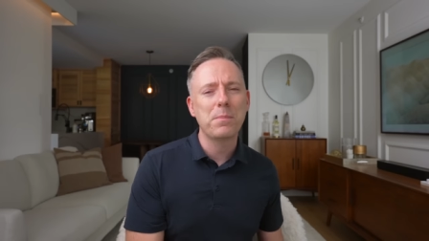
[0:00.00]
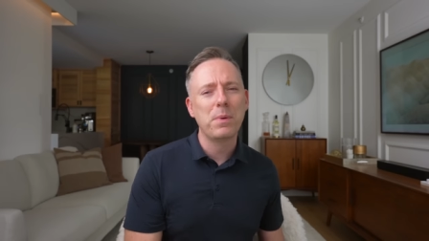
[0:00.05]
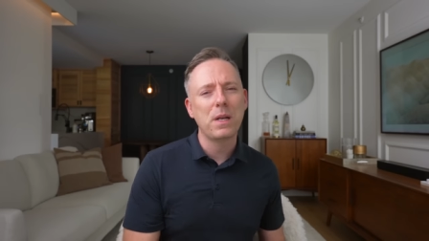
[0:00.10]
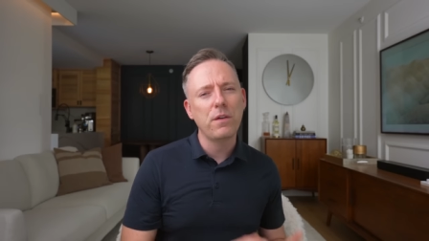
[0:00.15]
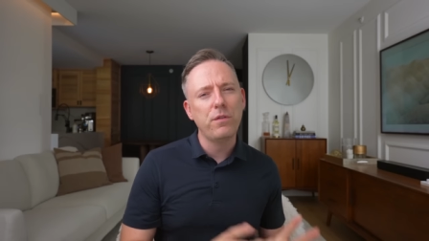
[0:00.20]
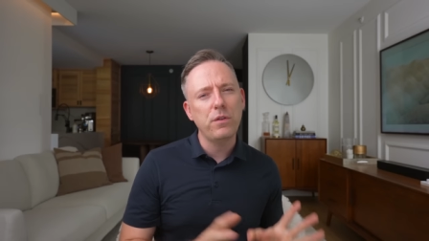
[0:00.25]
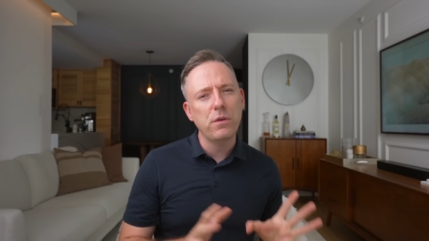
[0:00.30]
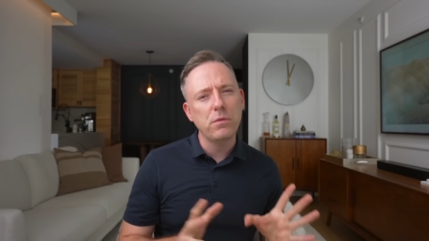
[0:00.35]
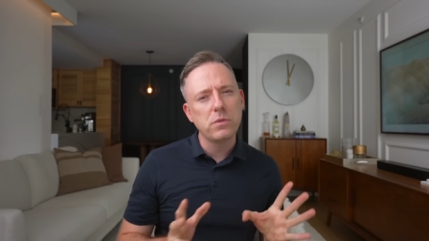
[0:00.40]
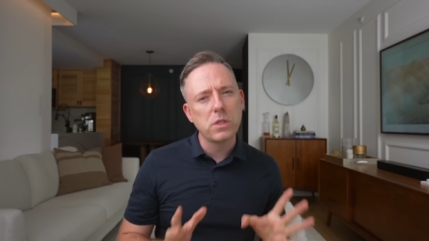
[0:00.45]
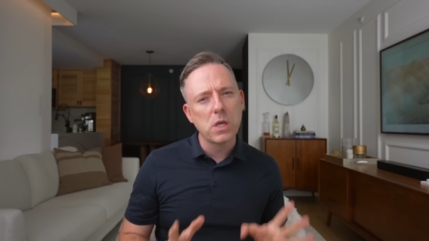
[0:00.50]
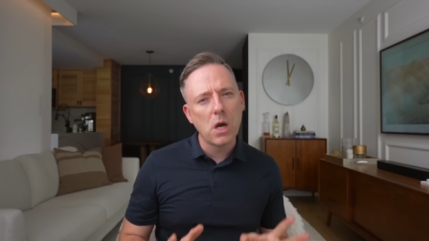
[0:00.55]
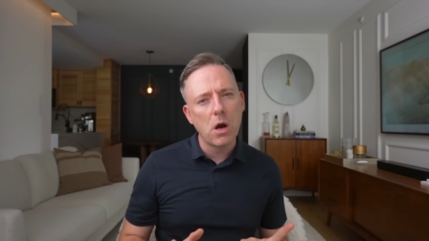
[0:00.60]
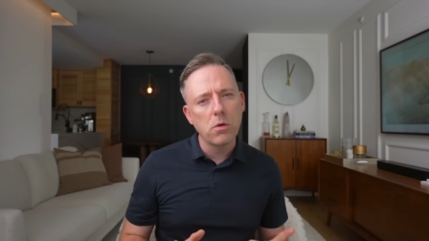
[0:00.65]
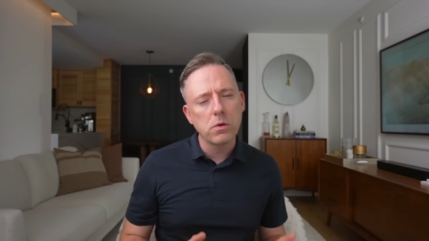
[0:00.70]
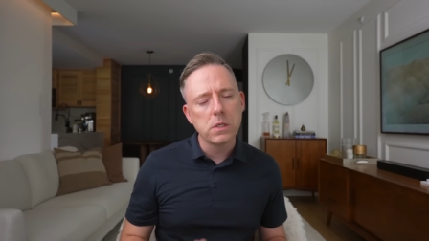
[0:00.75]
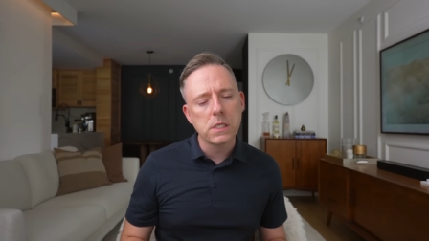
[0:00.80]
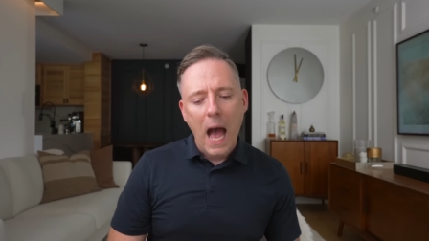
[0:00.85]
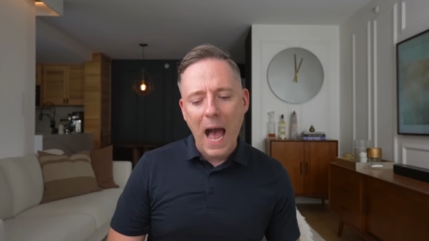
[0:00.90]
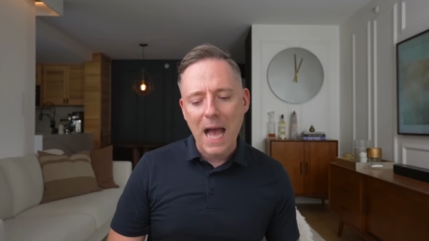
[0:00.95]
But if you
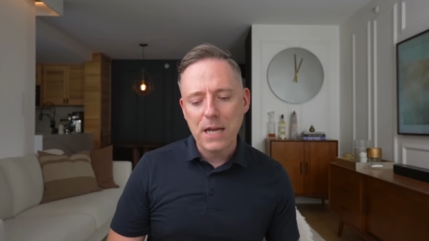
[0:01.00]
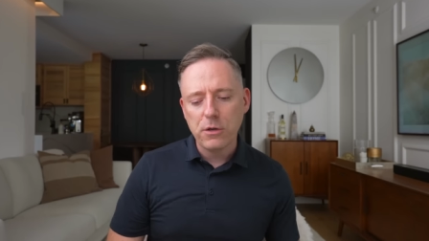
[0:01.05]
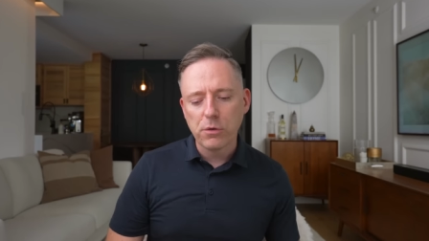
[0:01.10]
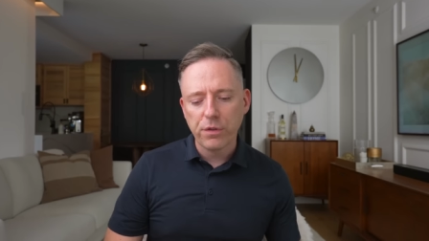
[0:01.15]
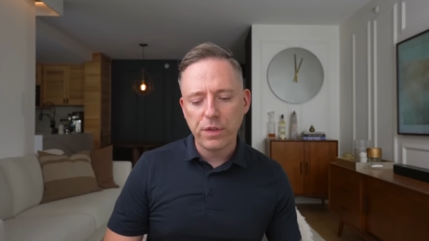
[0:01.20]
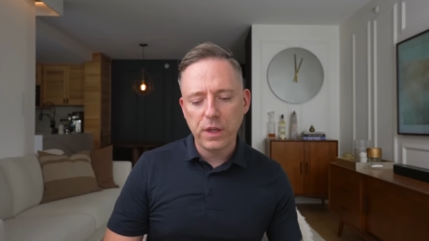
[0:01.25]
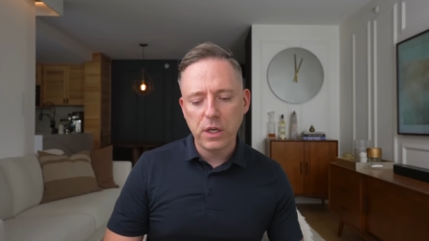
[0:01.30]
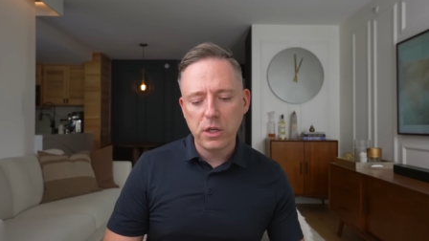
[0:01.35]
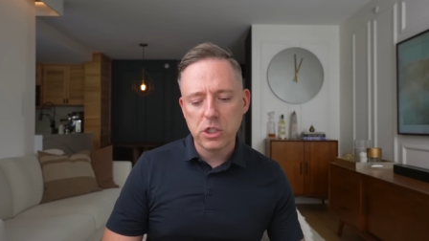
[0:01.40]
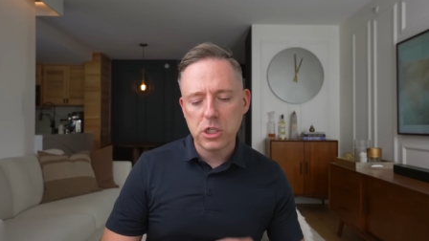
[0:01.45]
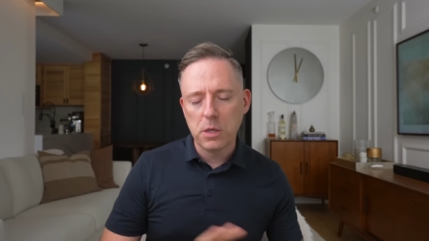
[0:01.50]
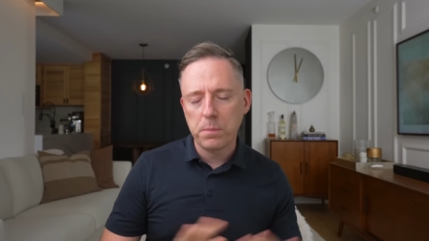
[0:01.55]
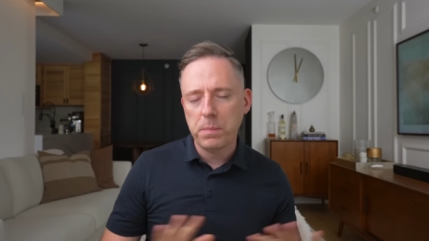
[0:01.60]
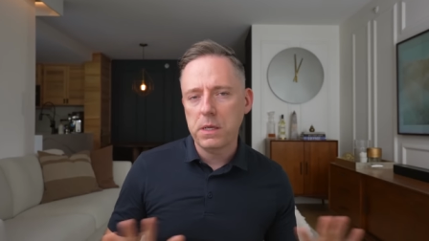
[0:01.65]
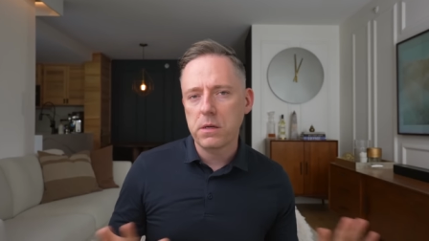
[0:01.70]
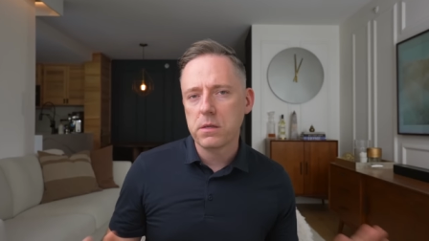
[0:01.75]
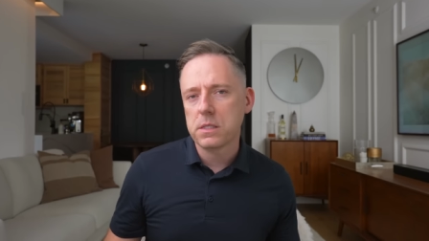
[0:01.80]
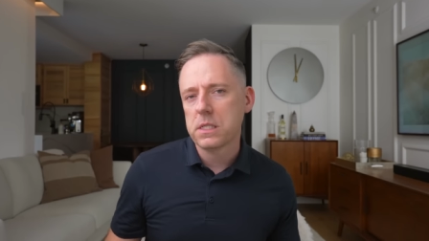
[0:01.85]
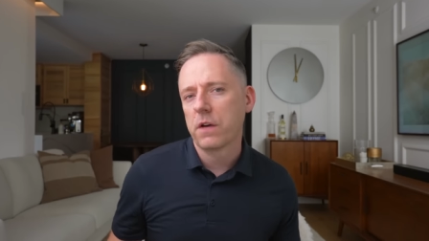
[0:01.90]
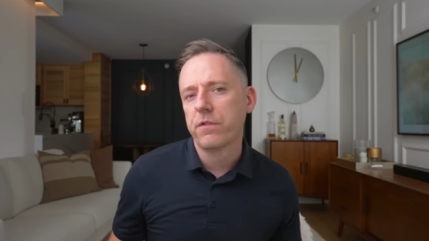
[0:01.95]
don't, I don't think you should
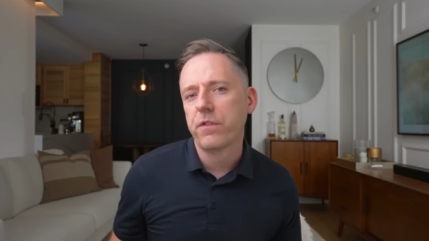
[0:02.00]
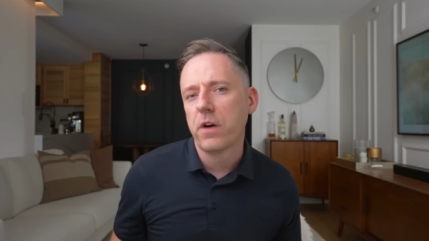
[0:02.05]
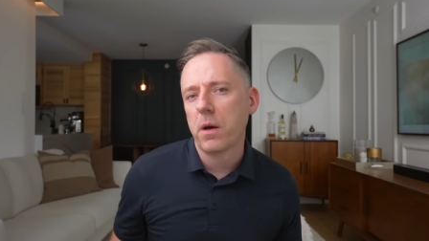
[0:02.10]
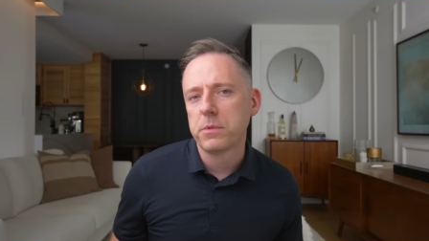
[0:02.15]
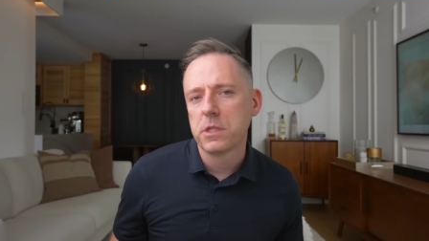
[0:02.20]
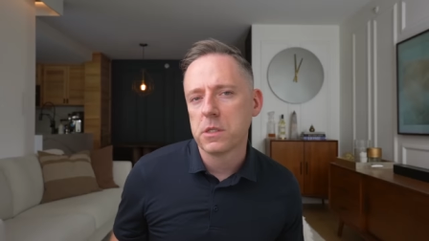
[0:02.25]
beat yourself up